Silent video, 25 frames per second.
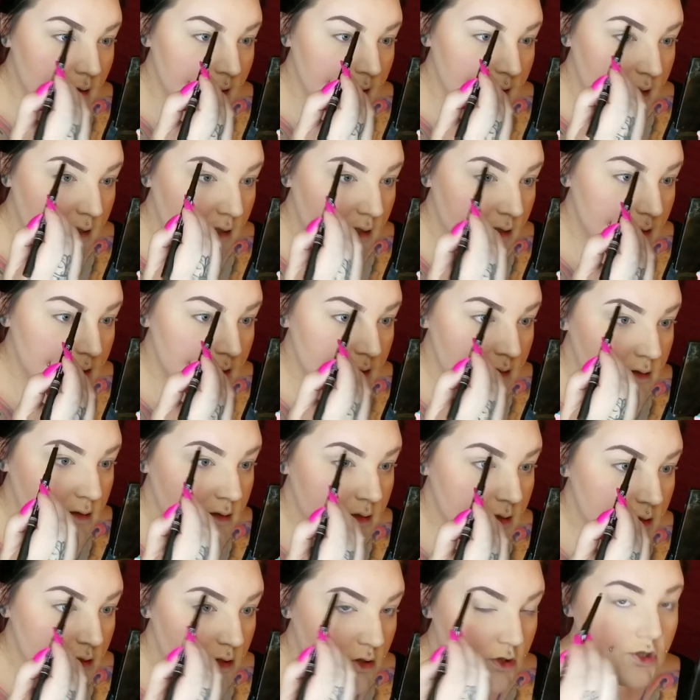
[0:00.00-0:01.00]
Yeah,
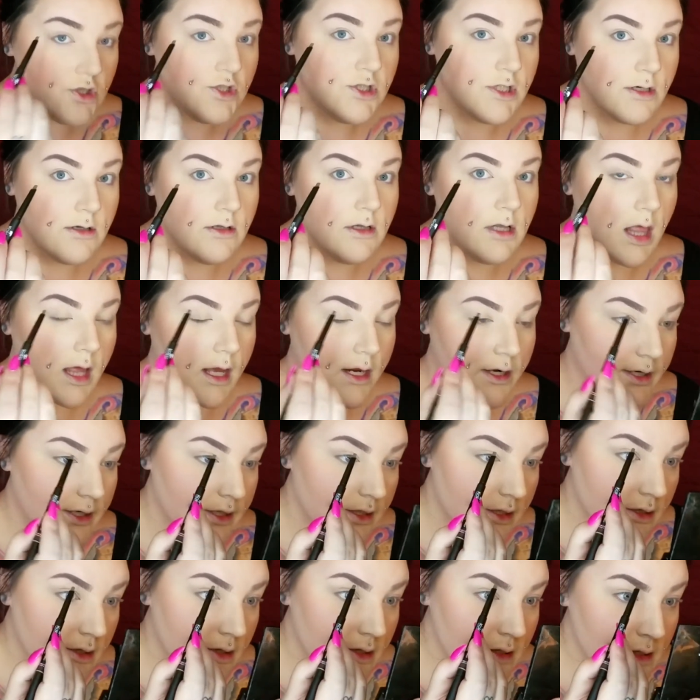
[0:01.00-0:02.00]
gel
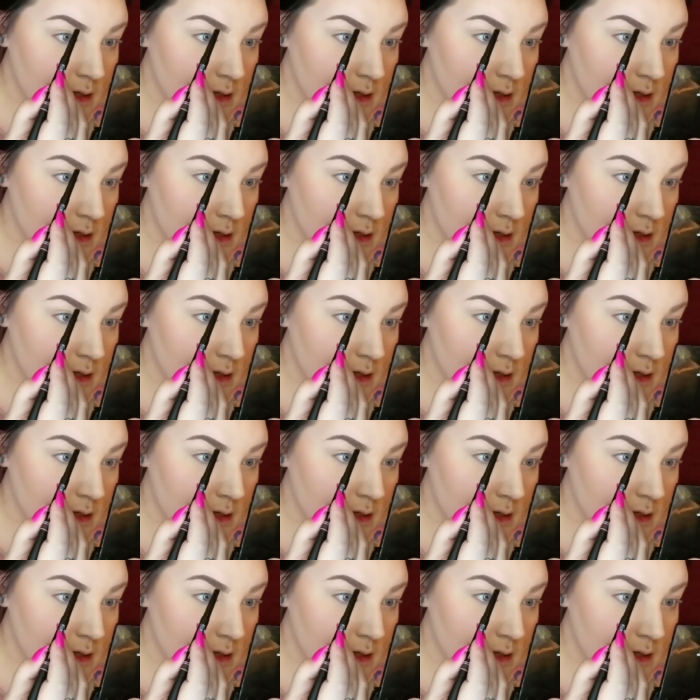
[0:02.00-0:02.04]
liner.